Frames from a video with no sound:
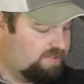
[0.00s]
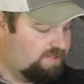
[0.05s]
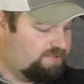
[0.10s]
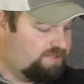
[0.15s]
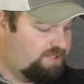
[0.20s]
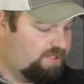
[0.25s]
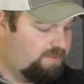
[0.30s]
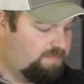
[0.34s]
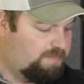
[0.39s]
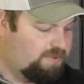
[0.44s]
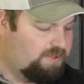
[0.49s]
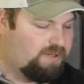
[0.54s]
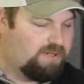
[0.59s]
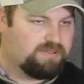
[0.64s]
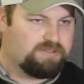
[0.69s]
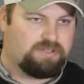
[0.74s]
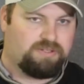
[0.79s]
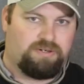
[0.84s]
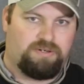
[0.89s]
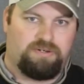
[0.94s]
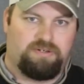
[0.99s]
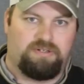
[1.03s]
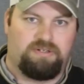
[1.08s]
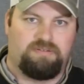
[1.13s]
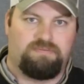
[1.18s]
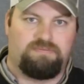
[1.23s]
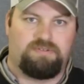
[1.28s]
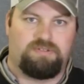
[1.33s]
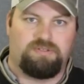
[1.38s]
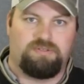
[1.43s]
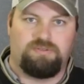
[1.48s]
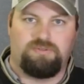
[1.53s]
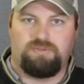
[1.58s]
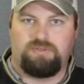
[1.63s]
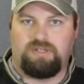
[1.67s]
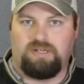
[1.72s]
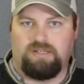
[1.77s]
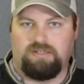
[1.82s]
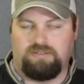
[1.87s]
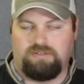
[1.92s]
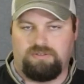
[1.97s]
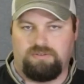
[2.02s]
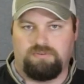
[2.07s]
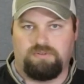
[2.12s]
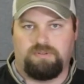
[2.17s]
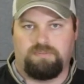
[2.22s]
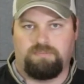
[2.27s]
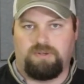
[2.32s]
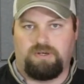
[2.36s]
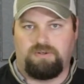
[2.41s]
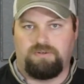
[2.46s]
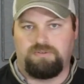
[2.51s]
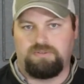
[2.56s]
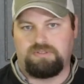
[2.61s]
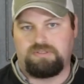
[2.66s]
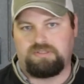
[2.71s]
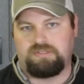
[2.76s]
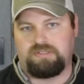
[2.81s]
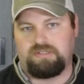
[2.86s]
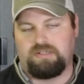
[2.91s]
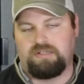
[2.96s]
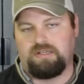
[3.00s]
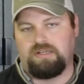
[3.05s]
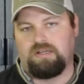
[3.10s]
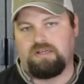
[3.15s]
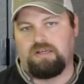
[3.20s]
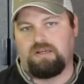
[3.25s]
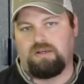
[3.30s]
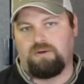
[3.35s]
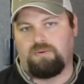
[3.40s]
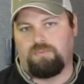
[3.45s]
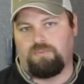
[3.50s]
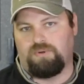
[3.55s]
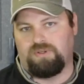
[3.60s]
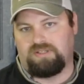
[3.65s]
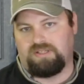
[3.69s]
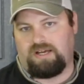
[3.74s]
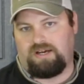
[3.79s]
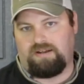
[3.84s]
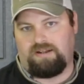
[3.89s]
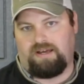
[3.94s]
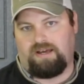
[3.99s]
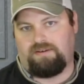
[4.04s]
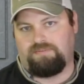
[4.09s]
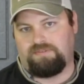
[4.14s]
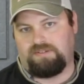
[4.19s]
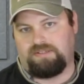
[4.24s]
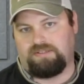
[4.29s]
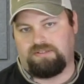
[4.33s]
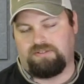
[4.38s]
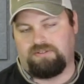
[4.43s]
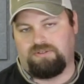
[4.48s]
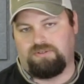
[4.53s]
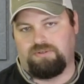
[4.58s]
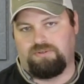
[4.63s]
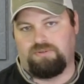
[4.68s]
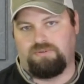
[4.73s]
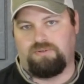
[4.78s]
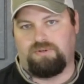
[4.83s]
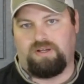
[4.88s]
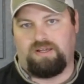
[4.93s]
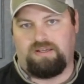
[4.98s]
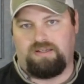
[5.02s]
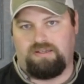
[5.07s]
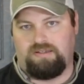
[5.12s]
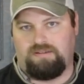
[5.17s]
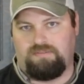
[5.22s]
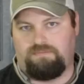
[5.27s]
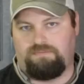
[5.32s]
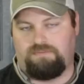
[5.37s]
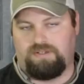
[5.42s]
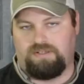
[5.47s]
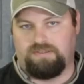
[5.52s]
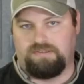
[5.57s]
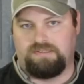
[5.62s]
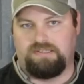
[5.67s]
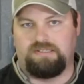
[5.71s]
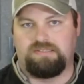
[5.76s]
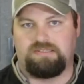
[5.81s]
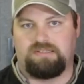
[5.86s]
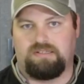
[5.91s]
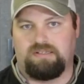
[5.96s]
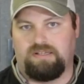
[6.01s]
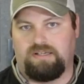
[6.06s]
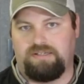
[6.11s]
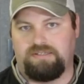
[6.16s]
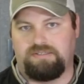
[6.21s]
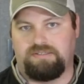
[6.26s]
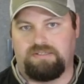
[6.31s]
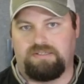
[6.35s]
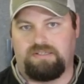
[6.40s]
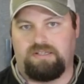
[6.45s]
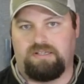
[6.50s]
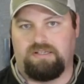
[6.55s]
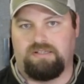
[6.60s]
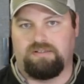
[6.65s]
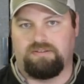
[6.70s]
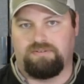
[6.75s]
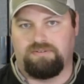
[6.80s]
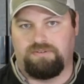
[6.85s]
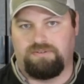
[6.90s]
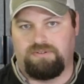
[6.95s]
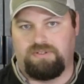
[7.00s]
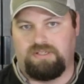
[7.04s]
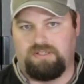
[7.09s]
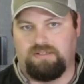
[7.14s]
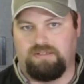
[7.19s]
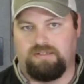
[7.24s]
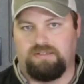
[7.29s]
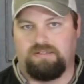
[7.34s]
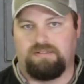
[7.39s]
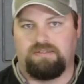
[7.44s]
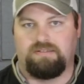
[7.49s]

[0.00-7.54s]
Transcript: a cheaper alternative to get 2 remotes without having to do a field installation kit through Deere.